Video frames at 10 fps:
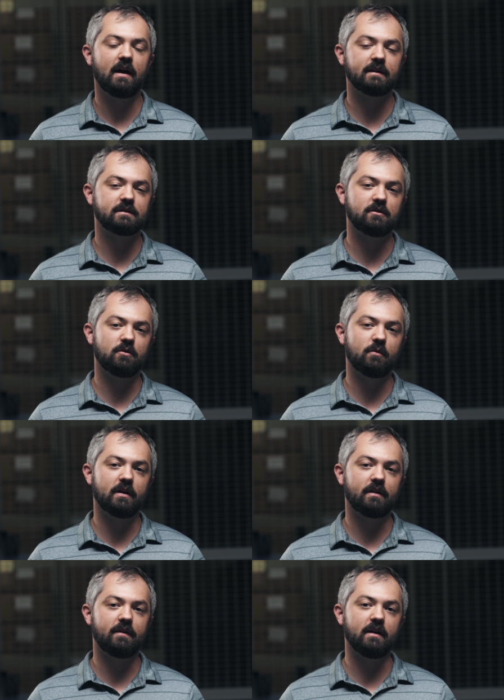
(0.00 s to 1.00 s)
has to do
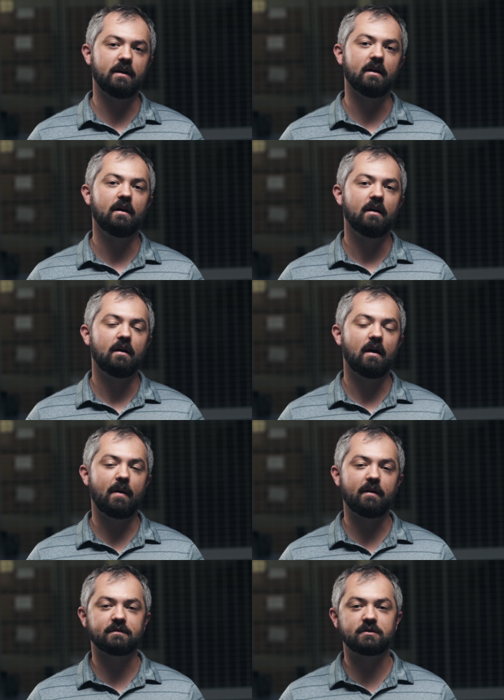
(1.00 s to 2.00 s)
with the
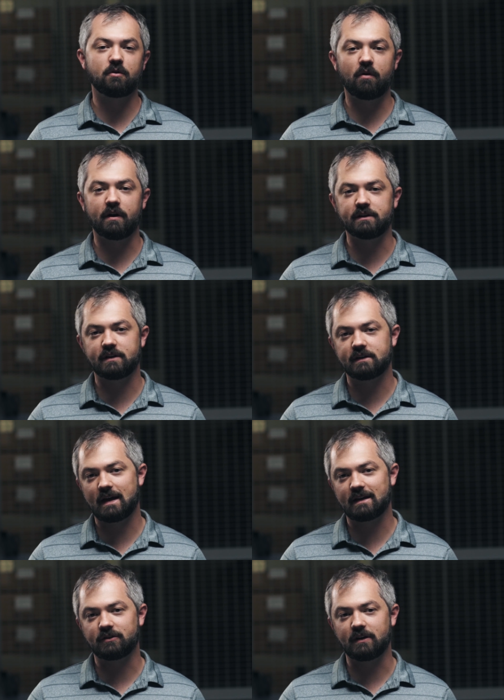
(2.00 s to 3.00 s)
amount of storage that's
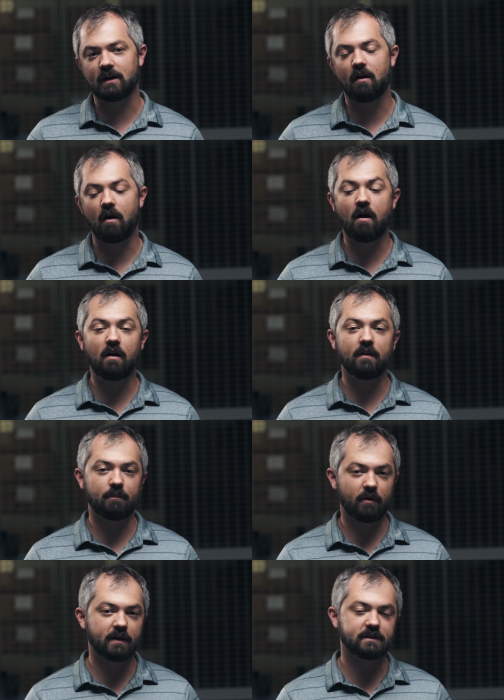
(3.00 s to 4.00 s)
actually on the
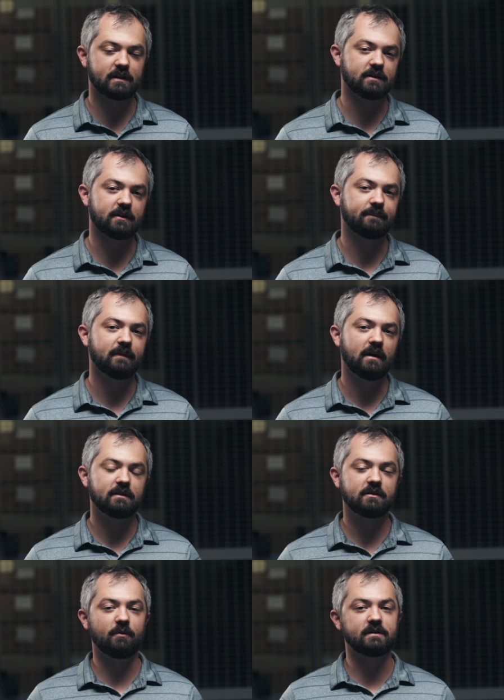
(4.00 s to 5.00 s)
processor.
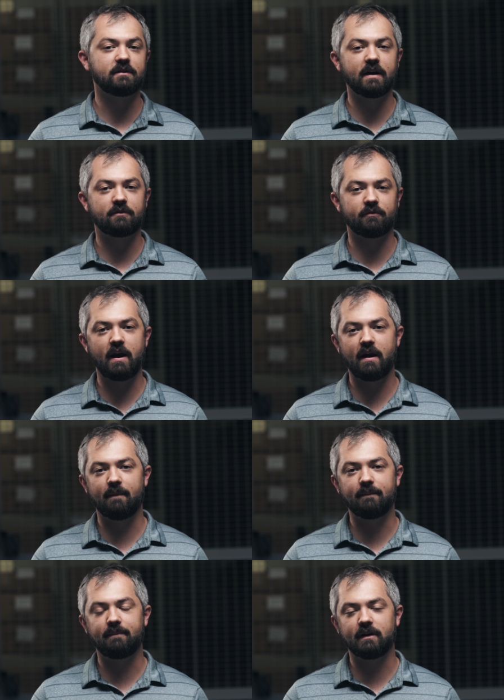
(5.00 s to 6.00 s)
So it's like
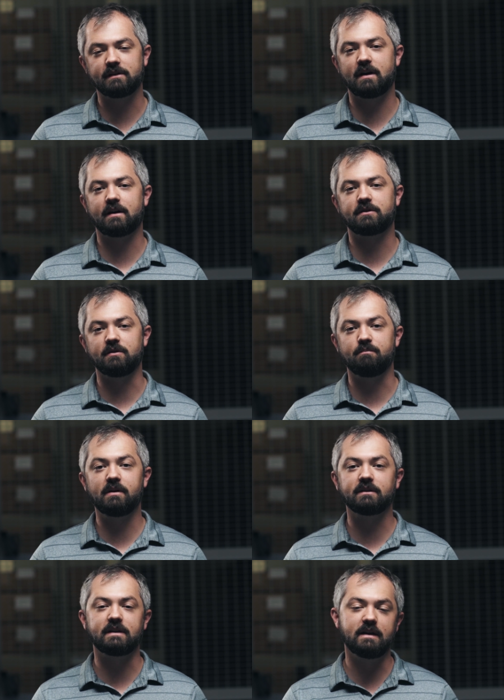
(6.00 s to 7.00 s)
RAM, but it's actually
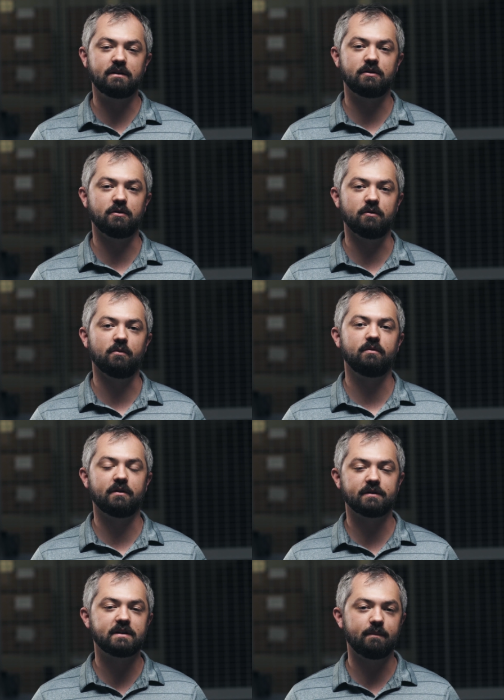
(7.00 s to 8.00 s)
built into
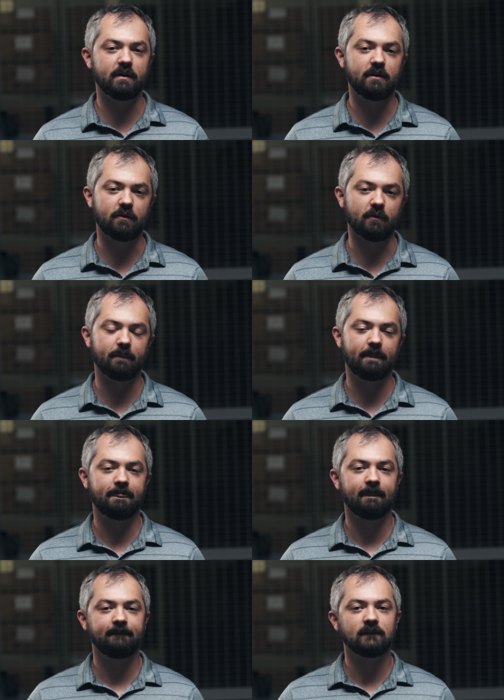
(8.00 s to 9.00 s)
your CPU.
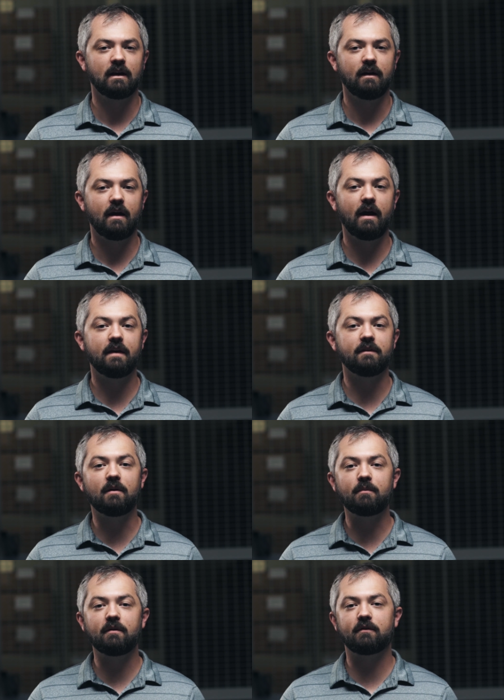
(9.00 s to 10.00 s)
And the
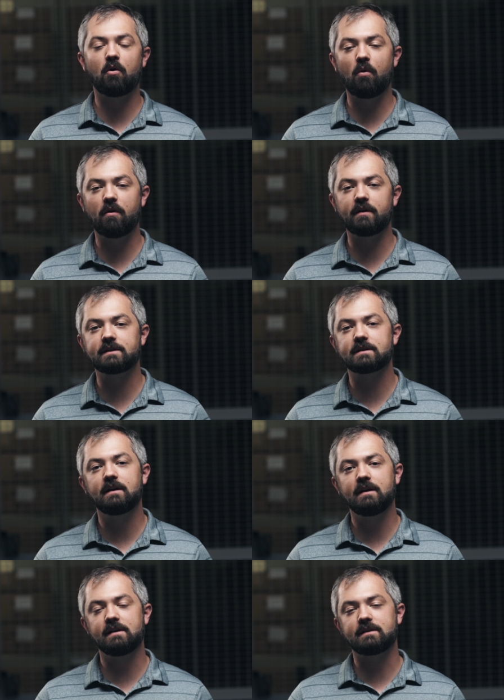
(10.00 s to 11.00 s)
number of cores
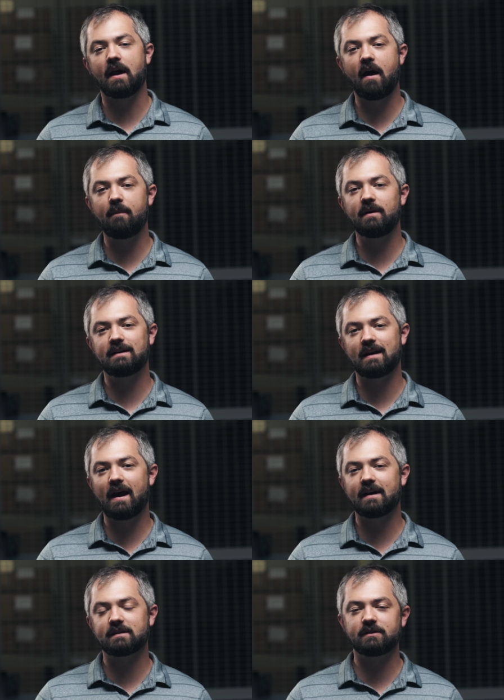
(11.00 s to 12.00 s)
is how many
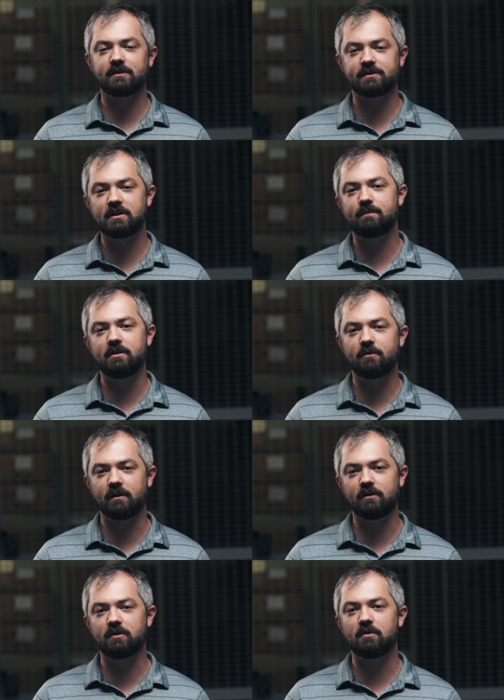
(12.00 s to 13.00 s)
tasks your CPU
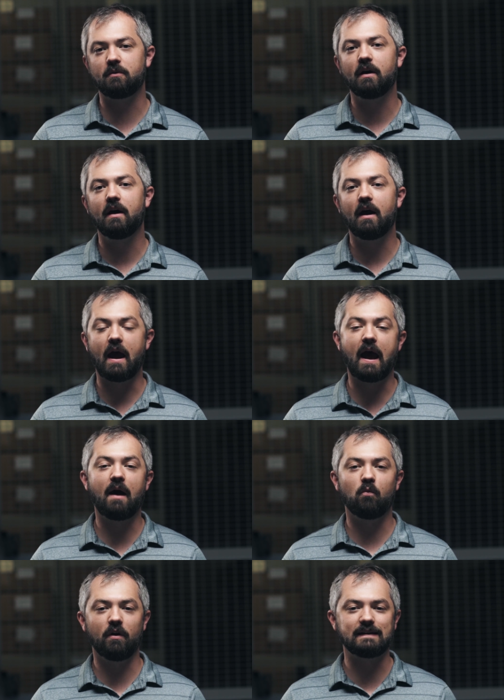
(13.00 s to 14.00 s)
can do
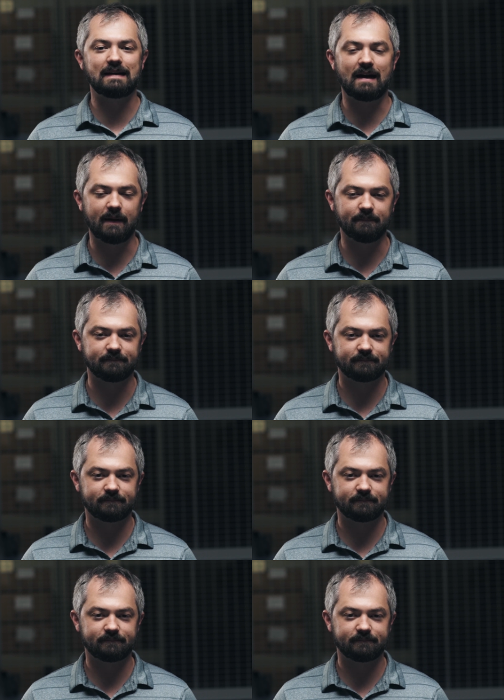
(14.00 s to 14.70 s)
at one time.